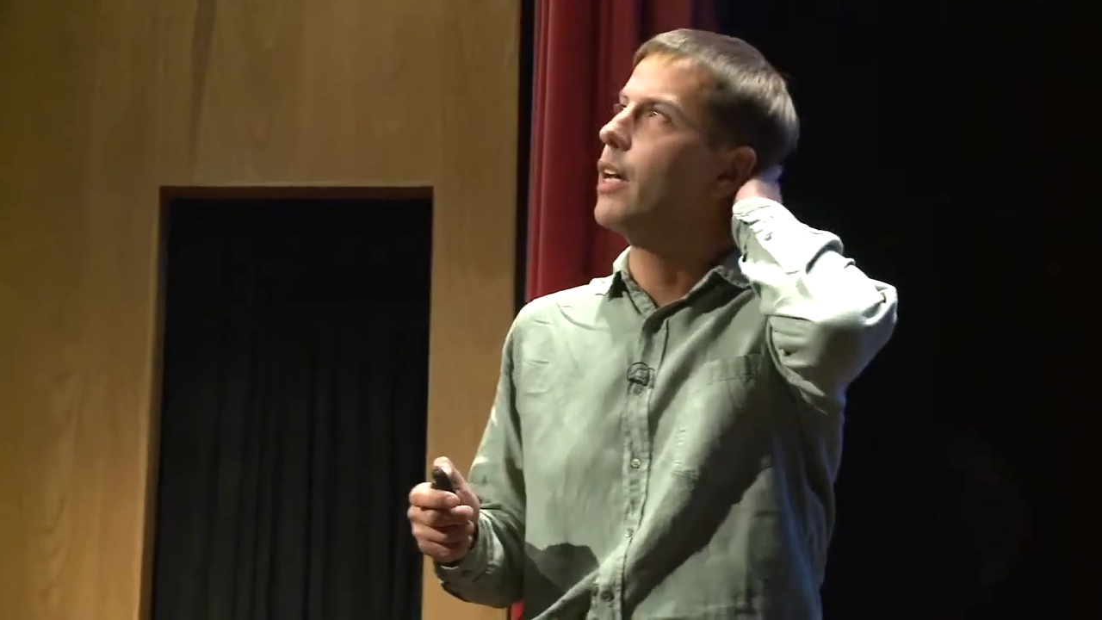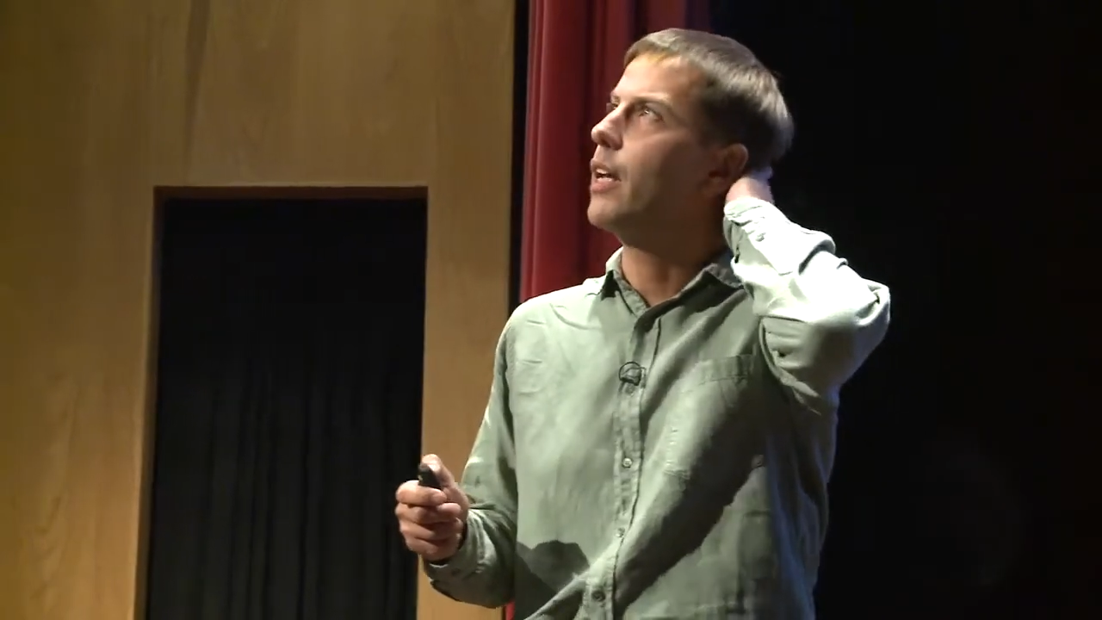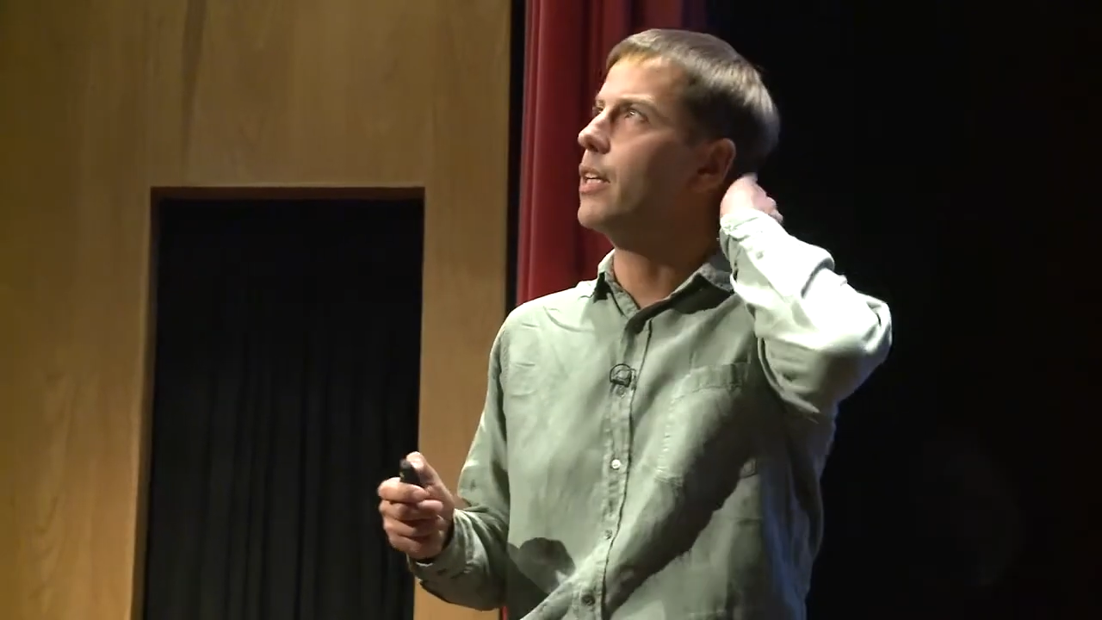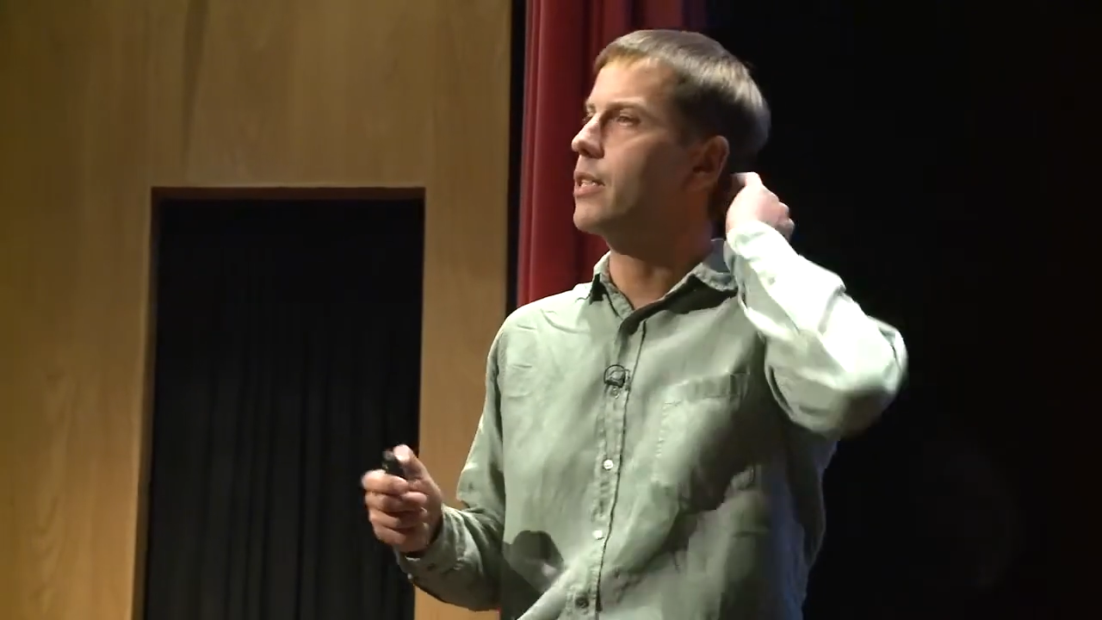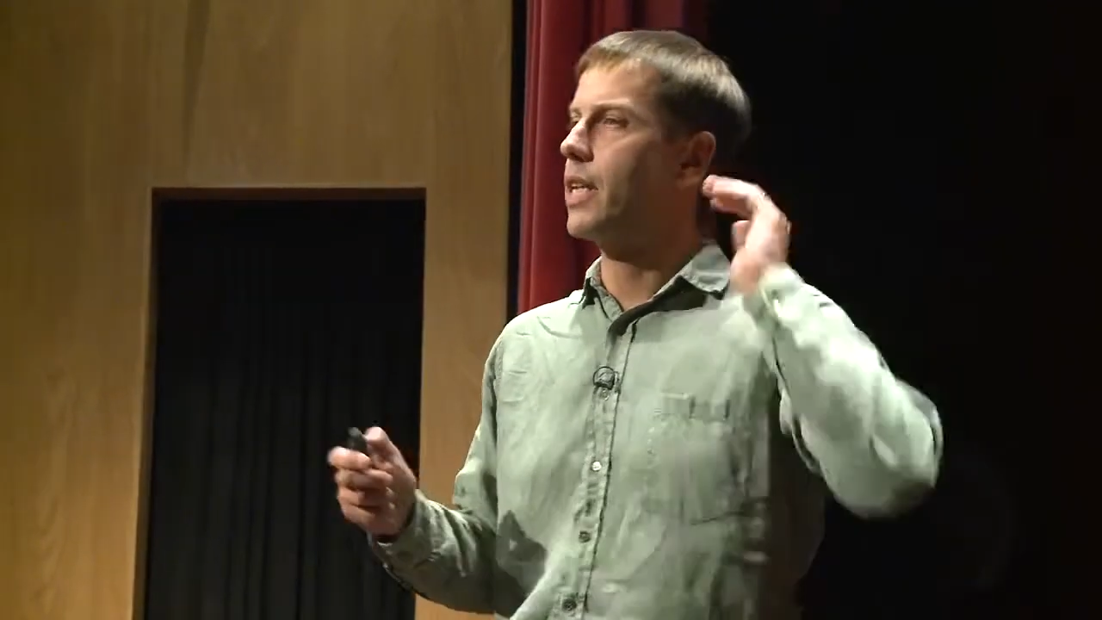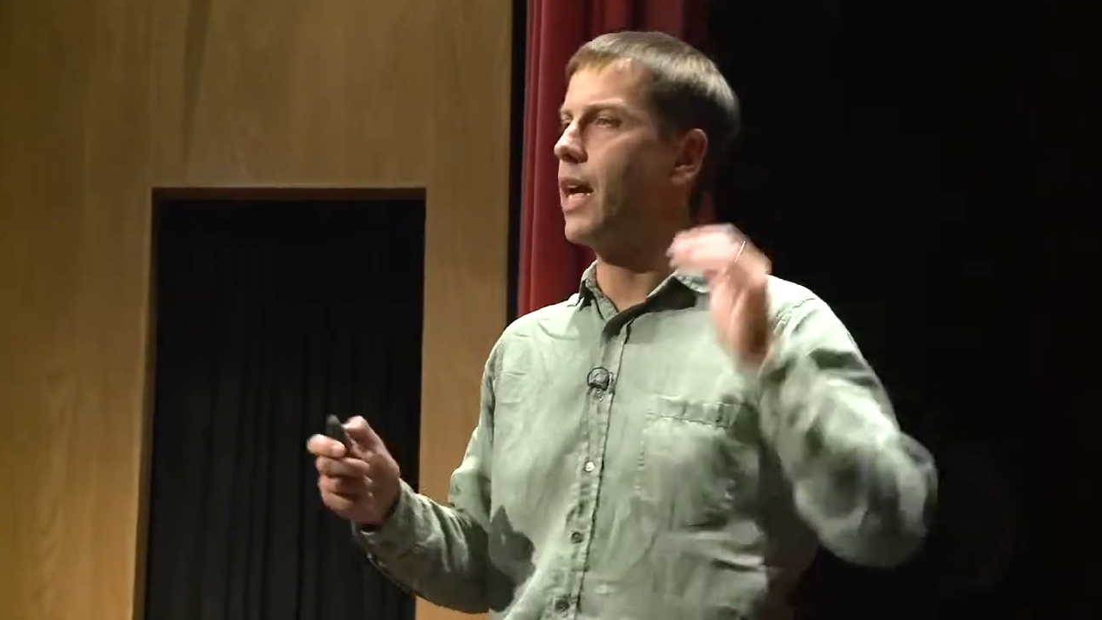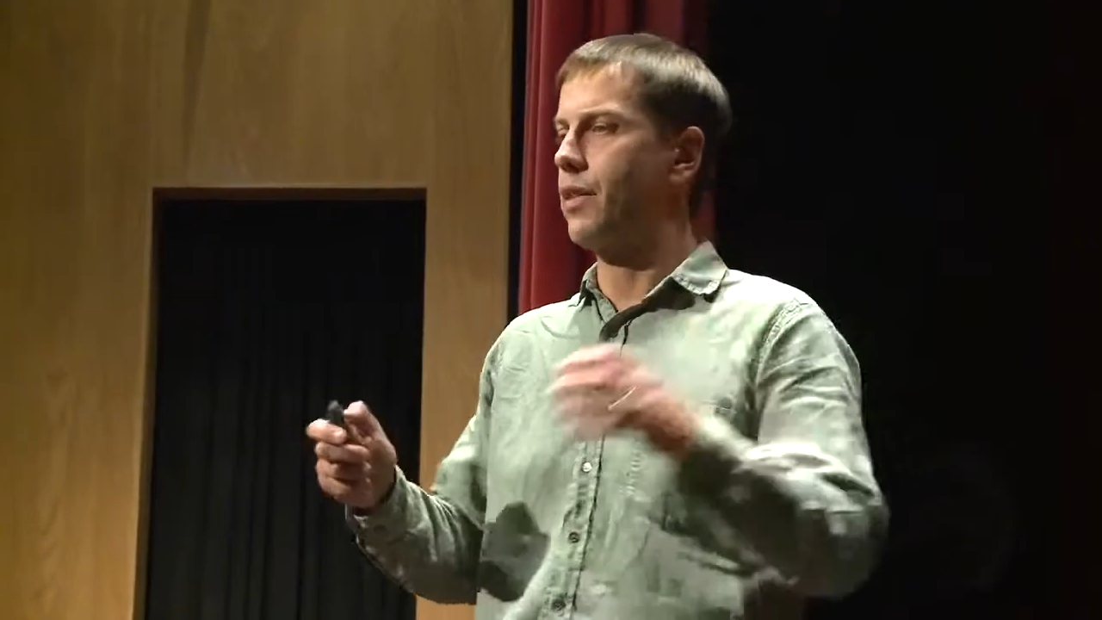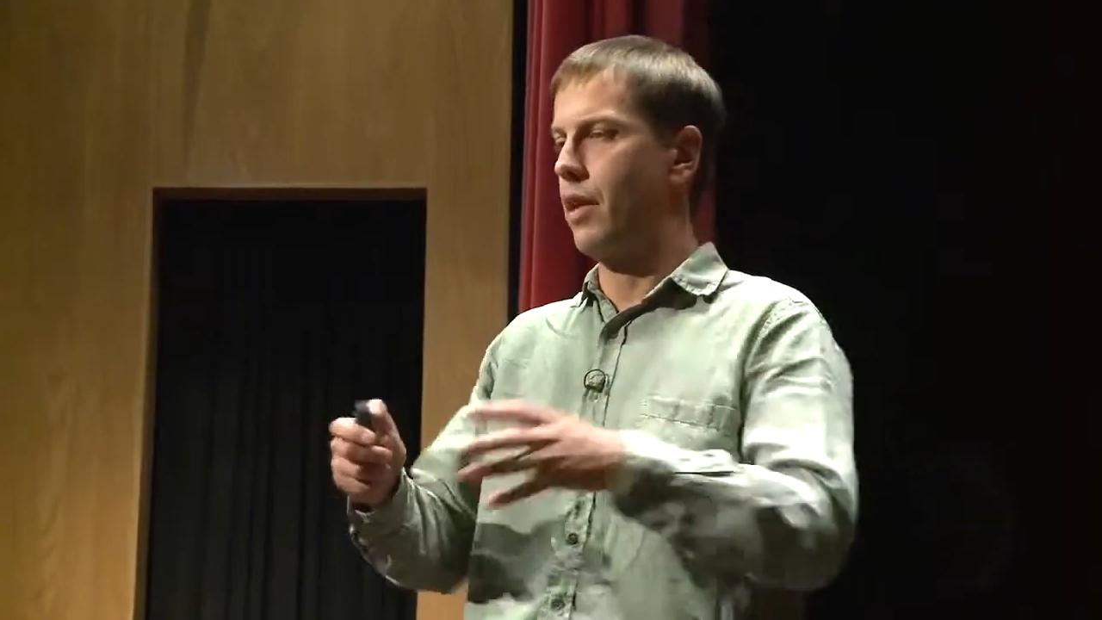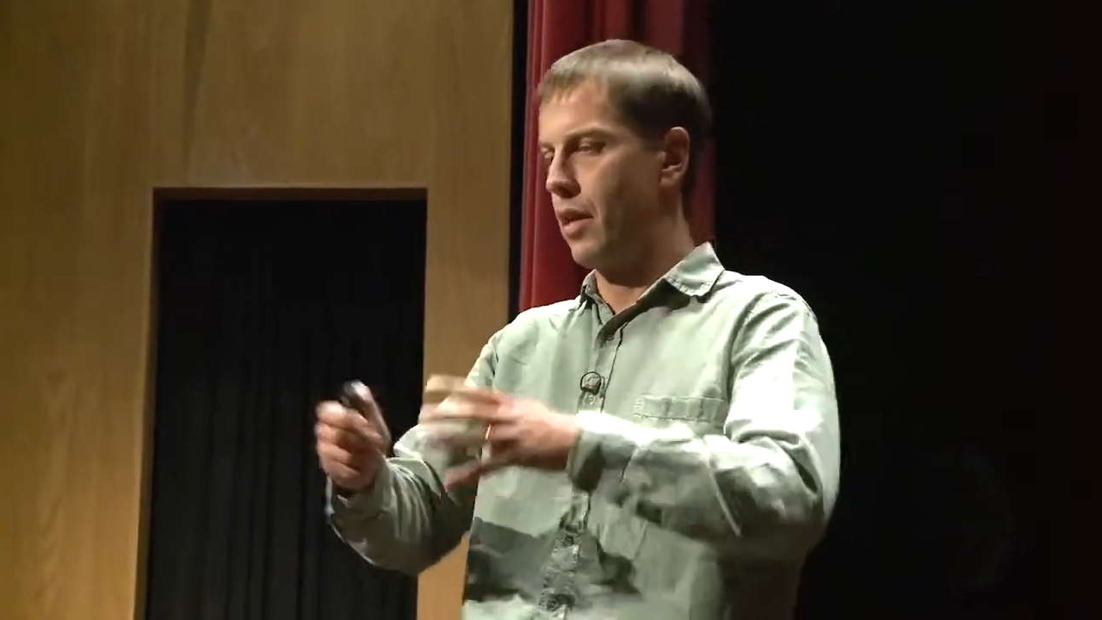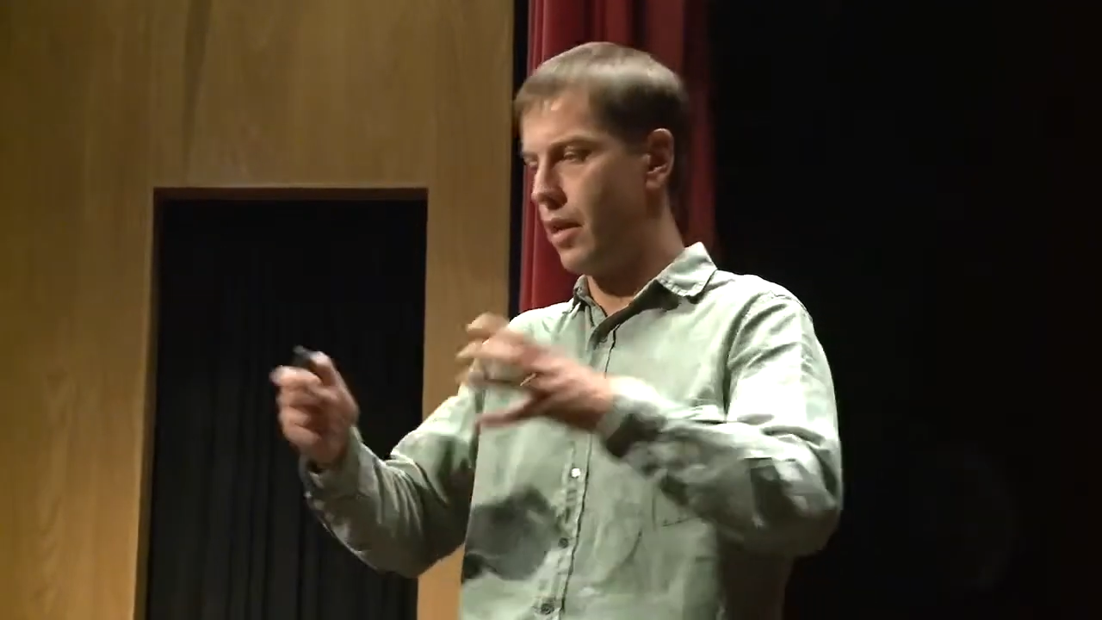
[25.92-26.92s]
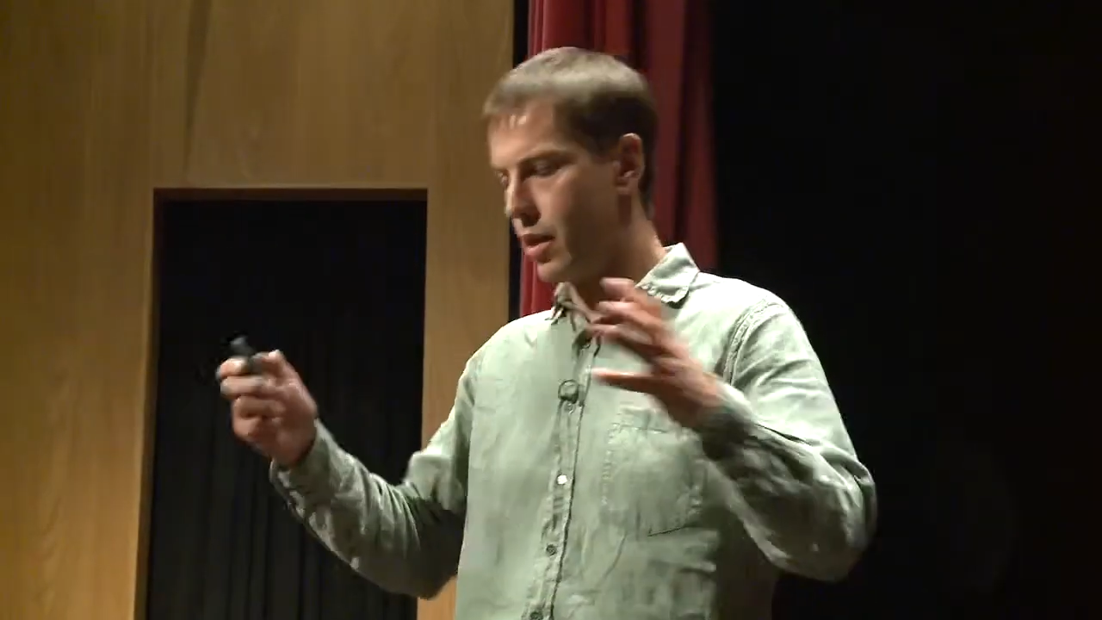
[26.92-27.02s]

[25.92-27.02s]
linked together